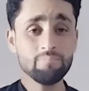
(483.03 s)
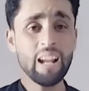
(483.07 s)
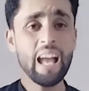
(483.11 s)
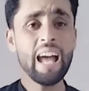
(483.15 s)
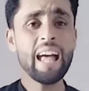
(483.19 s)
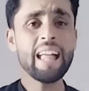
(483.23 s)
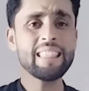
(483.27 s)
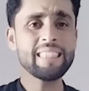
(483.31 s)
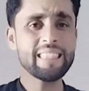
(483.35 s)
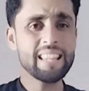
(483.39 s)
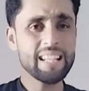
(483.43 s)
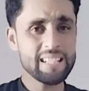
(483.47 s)

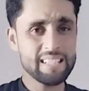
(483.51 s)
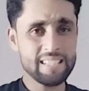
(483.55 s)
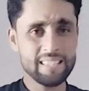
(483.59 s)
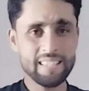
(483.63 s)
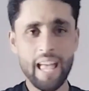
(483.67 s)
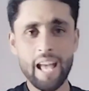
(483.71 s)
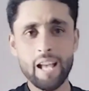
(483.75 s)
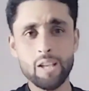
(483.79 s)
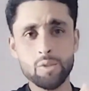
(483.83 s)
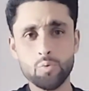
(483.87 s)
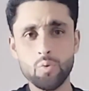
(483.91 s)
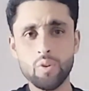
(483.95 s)
And the
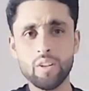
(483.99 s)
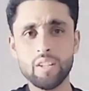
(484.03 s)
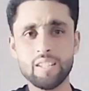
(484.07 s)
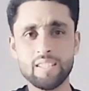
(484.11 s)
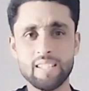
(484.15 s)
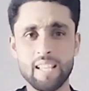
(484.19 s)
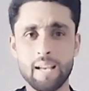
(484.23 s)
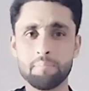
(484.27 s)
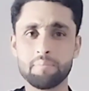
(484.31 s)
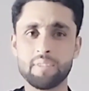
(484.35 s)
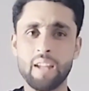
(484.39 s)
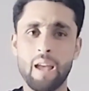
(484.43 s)
next one,
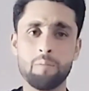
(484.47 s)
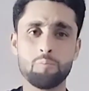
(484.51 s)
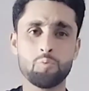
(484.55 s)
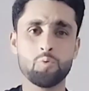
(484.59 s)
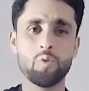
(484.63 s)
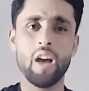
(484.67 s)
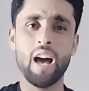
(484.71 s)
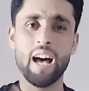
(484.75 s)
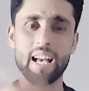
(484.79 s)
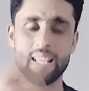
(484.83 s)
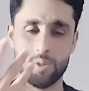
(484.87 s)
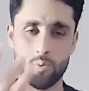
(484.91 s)
sometimes
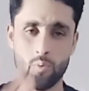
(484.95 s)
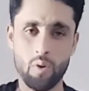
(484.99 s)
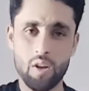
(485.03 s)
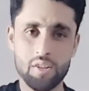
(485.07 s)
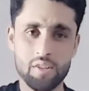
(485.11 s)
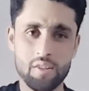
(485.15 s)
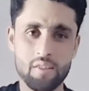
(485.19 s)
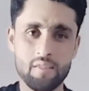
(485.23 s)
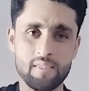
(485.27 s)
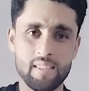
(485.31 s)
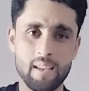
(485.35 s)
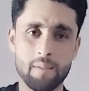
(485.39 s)
we ask
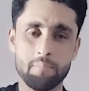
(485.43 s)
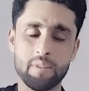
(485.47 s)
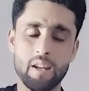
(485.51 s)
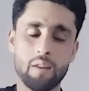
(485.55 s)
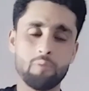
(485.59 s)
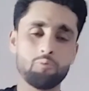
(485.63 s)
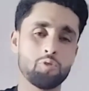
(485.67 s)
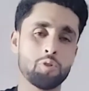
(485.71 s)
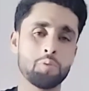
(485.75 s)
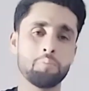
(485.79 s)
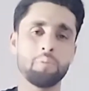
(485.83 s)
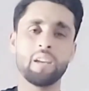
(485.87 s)
questions,
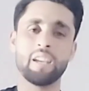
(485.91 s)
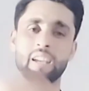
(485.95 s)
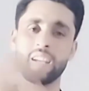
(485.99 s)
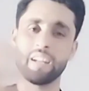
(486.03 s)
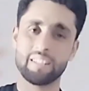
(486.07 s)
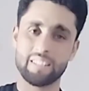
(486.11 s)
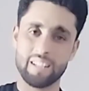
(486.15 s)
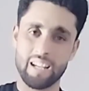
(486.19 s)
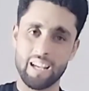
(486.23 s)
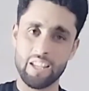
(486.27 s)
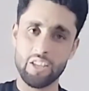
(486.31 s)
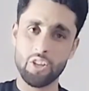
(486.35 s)
sometimes we make
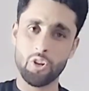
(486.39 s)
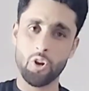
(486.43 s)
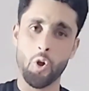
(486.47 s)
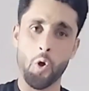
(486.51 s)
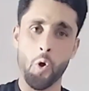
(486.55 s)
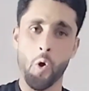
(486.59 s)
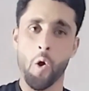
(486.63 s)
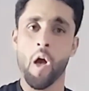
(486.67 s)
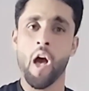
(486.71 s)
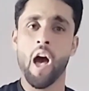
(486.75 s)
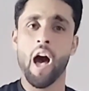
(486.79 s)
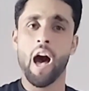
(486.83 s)
it
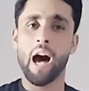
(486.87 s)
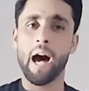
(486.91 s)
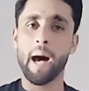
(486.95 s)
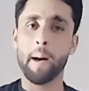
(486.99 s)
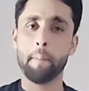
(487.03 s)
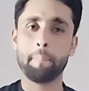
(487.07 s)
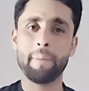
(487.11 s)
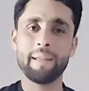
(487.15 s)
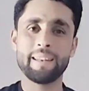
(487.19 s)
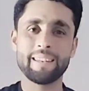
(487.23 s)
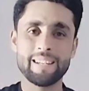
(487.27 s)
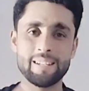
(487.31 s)

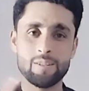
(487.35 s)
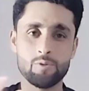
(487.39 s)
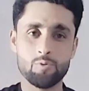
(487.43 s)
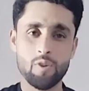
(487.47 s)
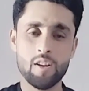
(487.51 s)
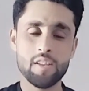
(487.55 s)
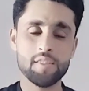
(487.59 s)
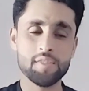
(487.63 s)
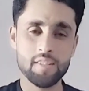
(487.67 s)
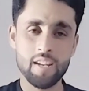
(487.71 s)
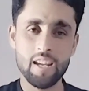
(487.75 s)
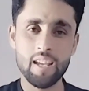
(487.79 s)
a bit
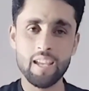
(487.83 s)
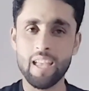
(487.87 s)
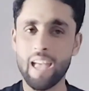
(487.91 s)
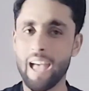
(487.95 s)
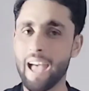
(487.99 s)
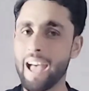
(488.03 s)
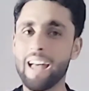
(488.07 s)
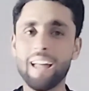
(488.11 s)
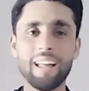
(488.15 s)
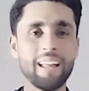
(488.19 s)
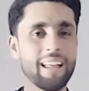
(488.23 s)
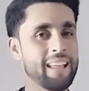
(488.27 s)
interesting,
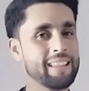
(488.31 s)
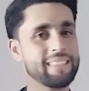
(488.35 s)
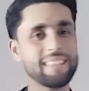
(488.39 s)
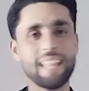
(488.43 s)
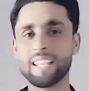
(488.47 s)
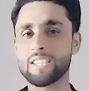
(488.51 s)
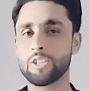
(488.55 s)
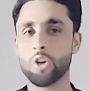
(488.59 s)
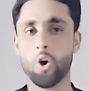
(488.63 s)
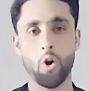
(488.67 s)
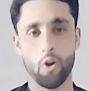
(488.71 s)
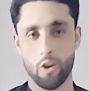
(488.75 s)
and
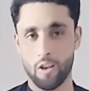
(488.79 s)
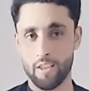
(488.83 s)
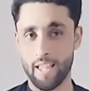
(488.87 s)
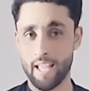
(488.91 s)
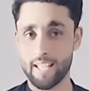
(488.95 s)
that's all.